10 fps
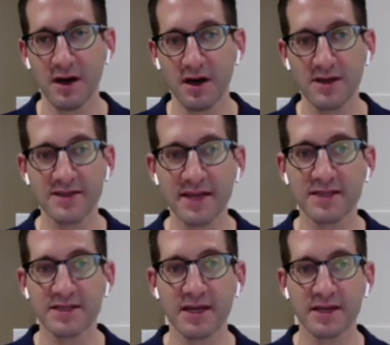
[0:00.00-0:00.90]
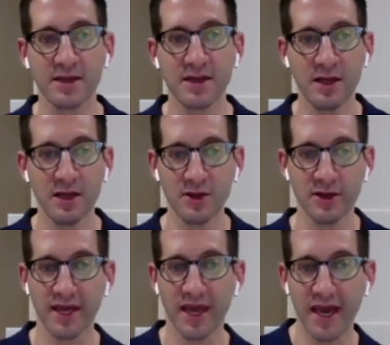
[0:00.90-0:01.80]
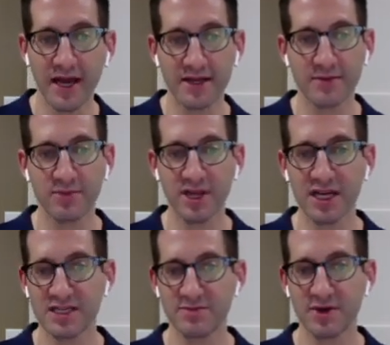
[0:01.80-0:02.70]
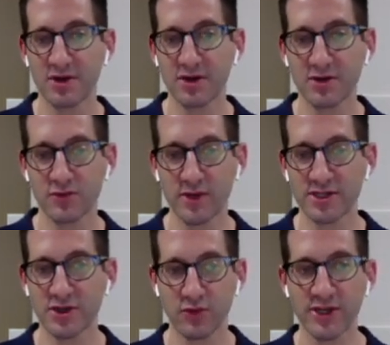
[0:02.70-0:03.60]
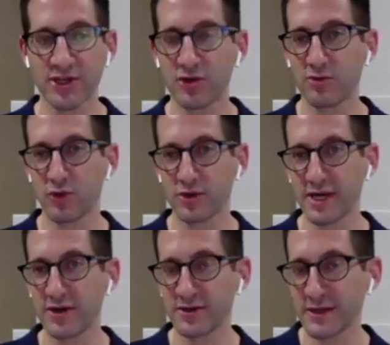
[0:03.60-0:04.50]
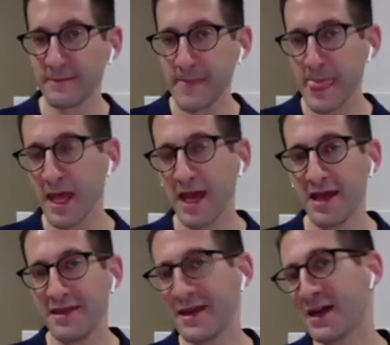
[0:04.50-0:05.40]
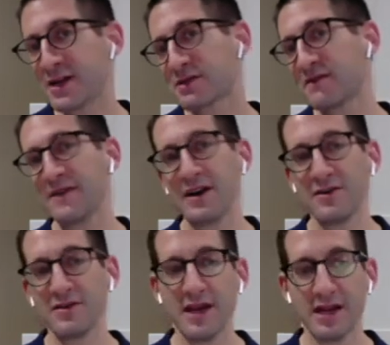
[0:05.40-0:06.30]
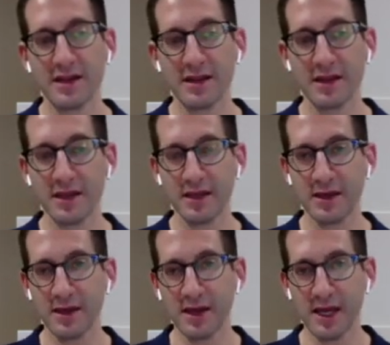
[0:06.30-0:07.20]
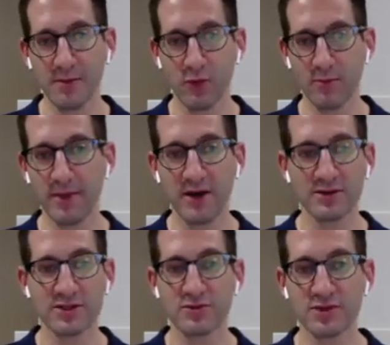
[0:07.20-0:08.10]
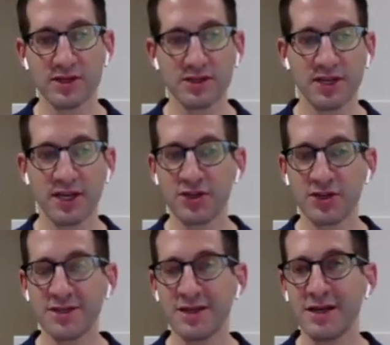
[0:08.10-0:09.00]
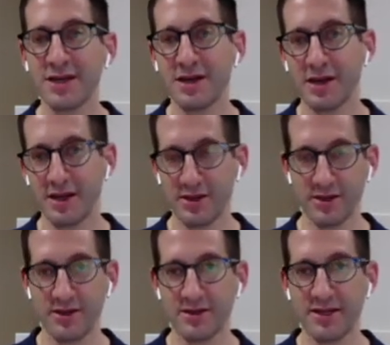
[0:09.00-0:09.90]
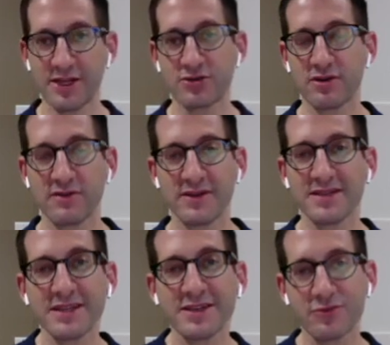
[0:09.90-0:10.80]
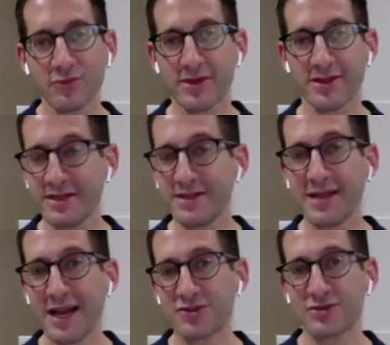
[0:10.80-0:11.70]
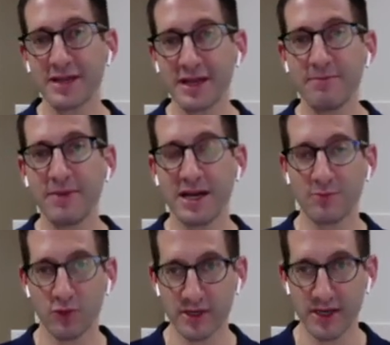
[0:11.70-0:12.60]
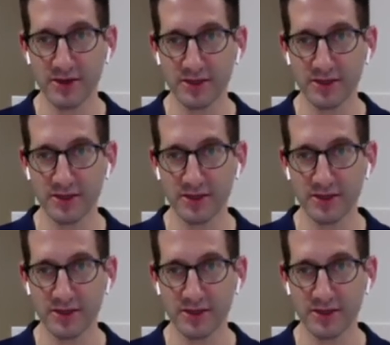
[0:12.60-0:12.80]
data set looking at plasma red cell ratio and mortality. And they actually found that a more balanced resuscitation and the nature of it didn't actually impact mortality.